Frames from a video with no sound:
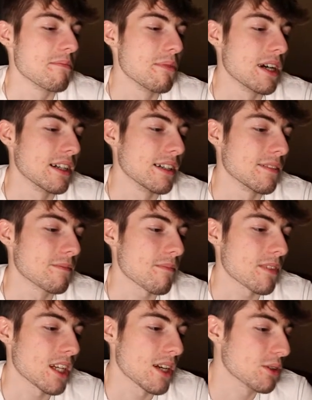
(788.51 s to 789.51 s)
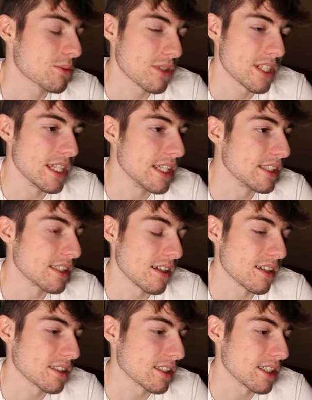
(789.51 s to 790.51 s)
But it was pretty easy,
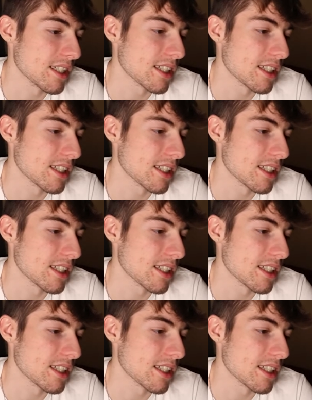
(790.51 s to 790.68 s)
honestly.